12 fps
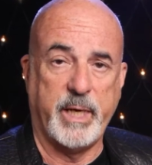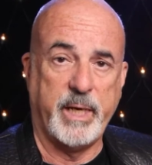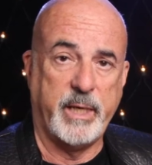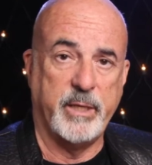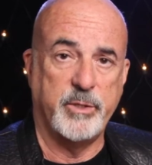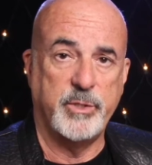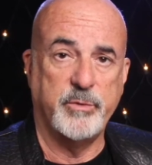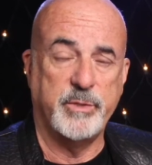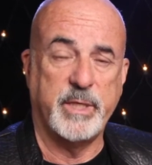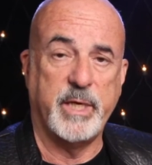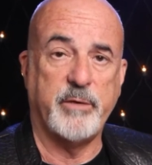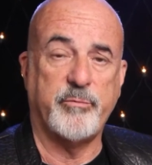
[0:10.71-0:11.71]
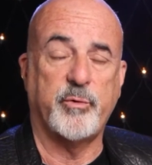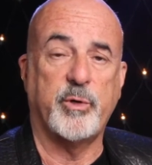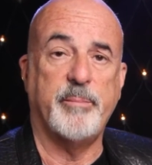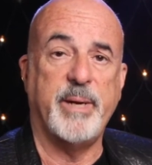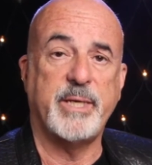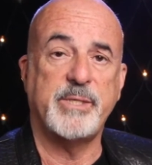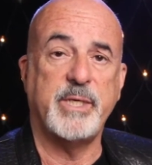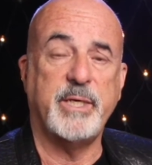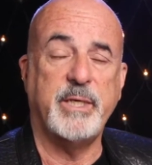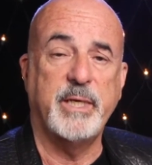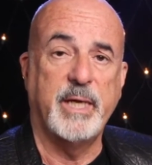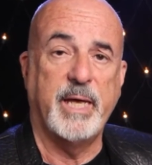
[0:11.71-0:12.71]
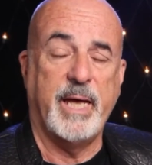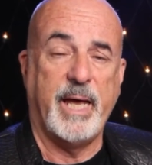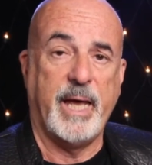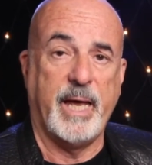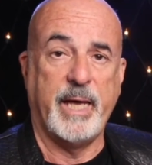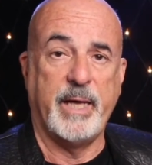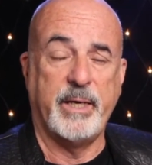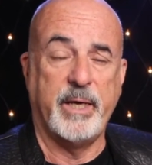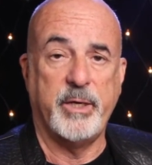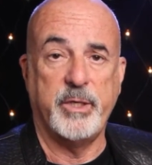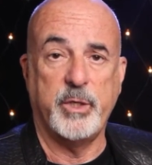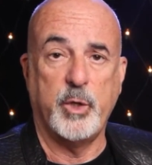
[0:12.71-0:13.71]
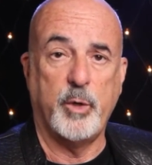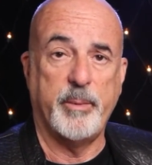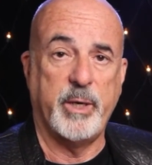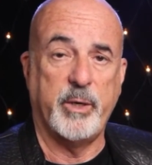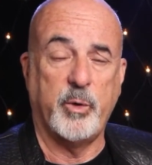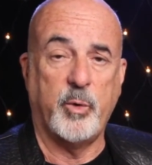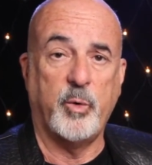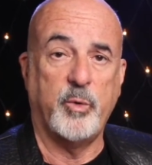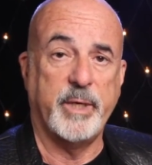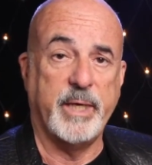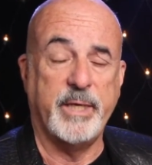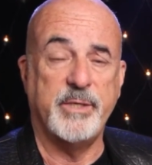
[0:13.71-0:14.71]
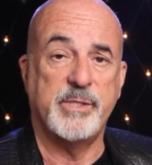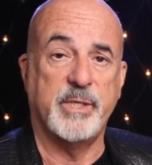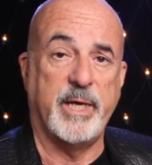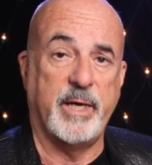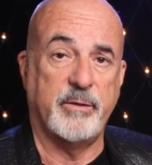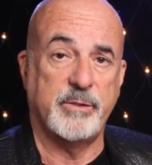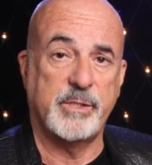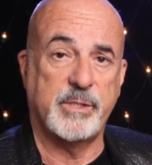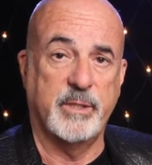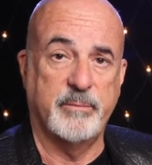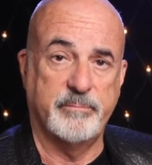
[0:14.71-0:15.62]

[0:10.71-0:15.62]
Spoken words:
a shoot together for a magazine and how you go about all the ins and outs.